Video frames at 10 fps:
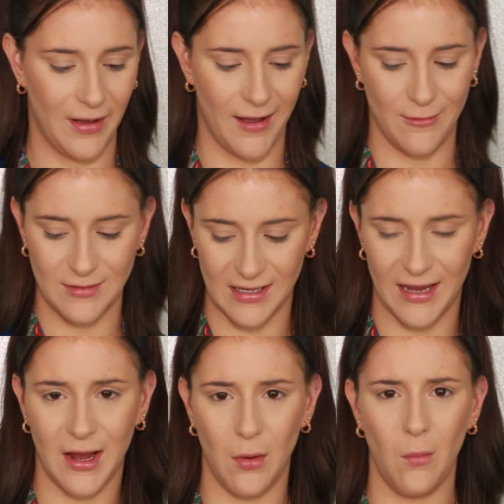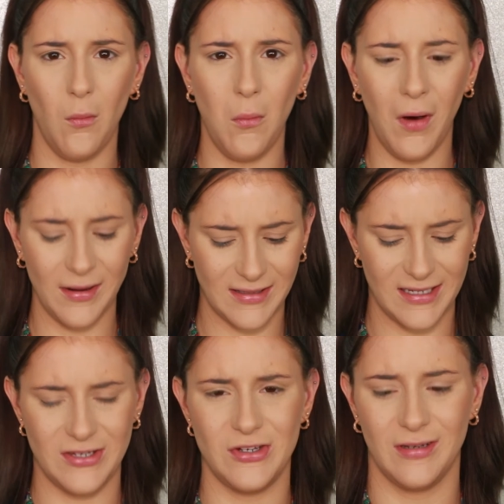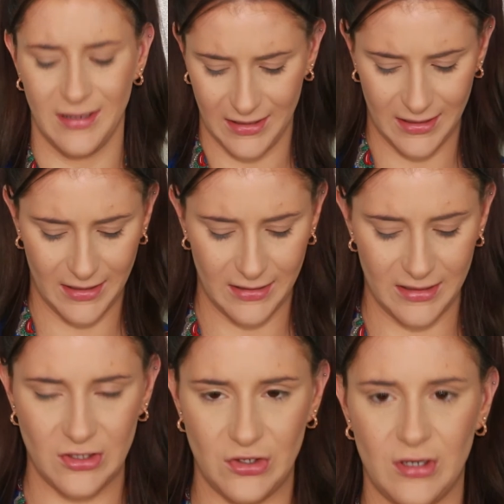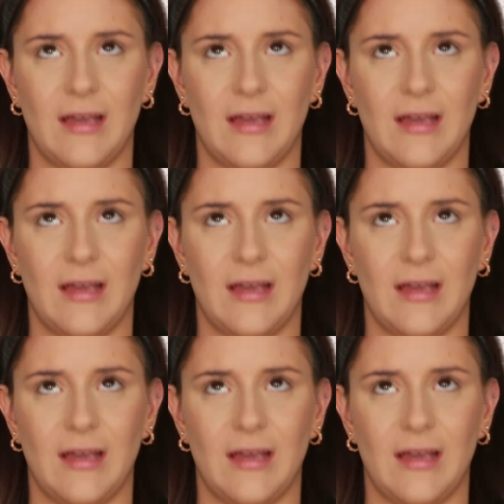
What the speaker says: I was like, what, did you